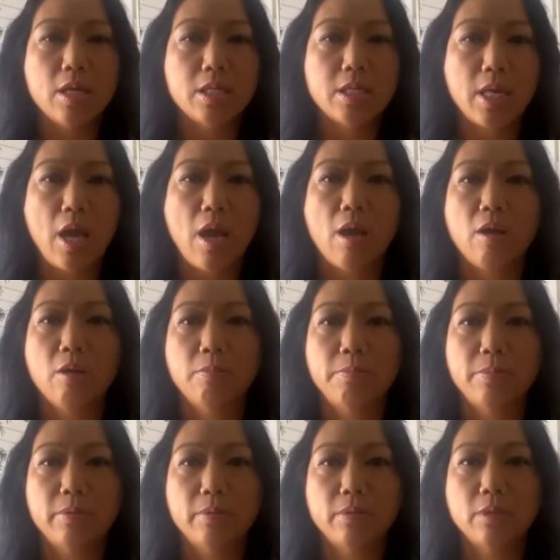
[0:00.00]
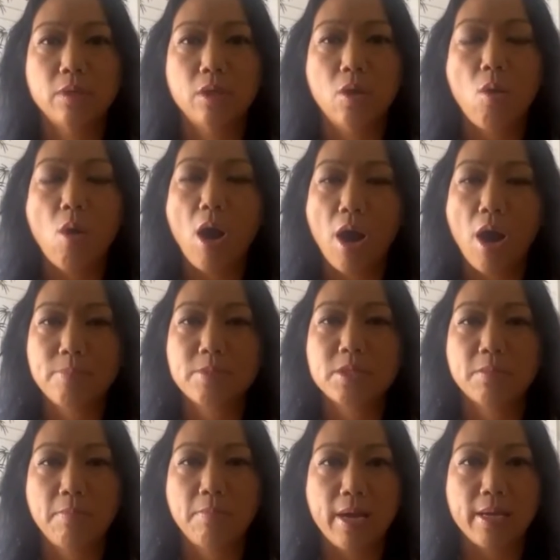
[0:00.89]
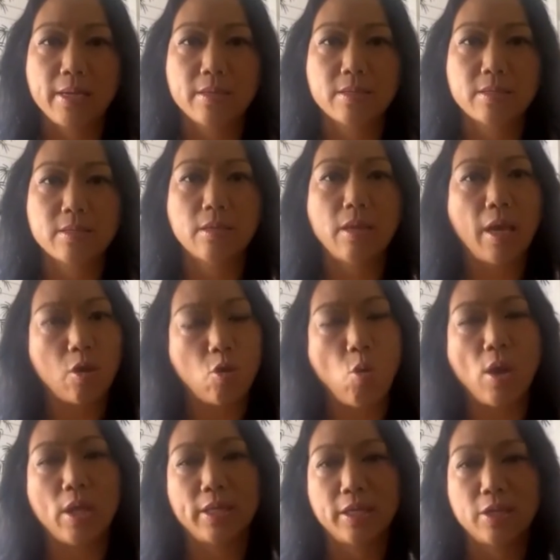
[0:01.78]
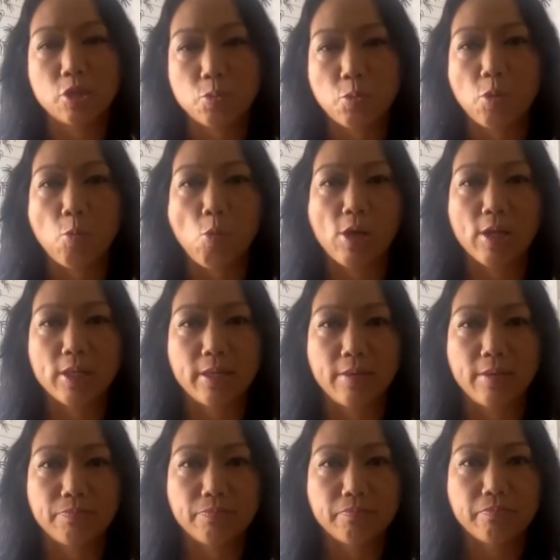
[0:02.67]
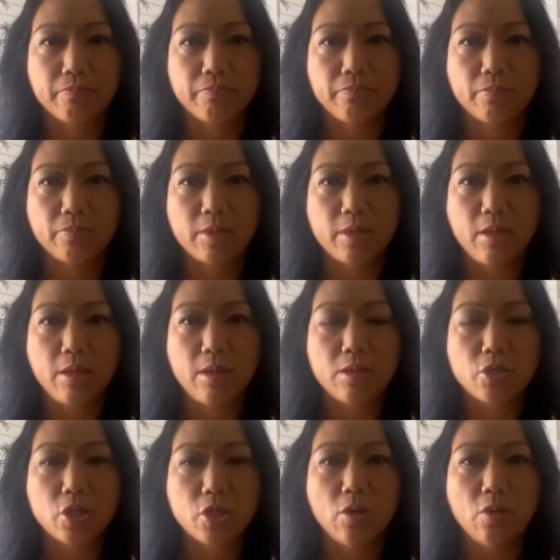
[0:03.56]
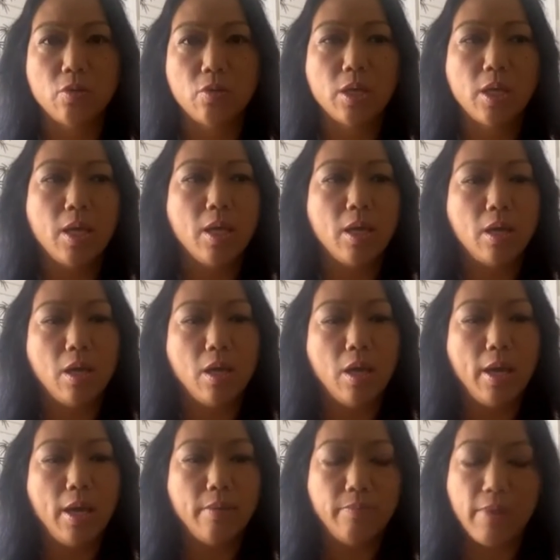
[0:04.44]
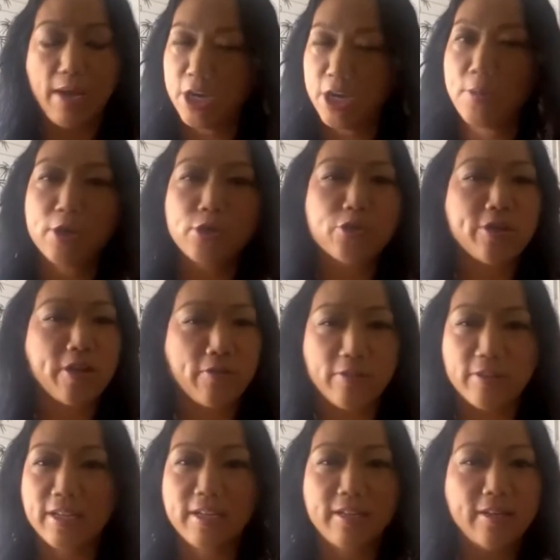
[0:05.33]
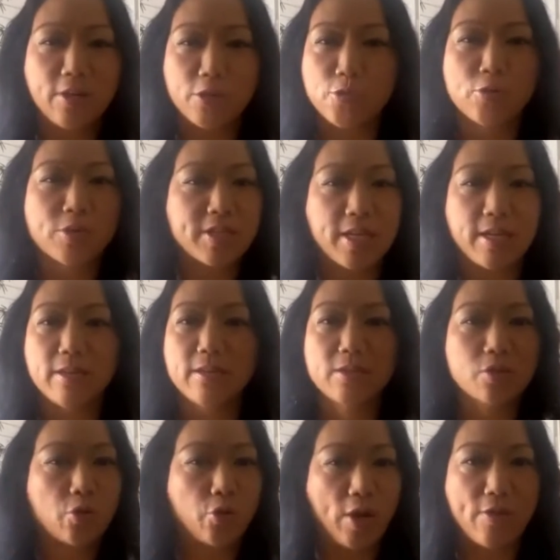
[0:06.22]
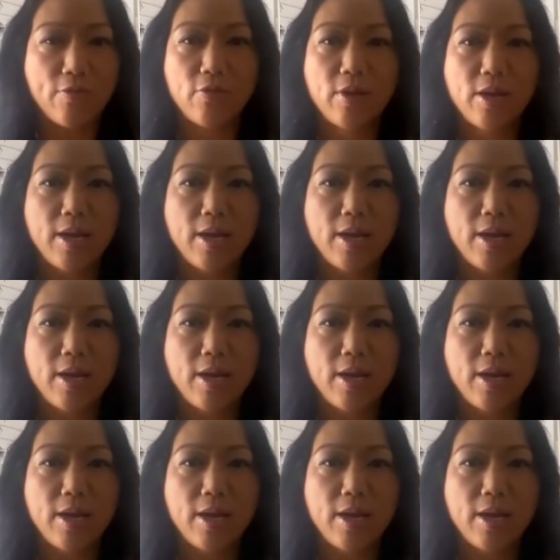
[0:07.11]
to help, you know, optimize egg quality and sperm quality. So acupuncture definitely 100% is great for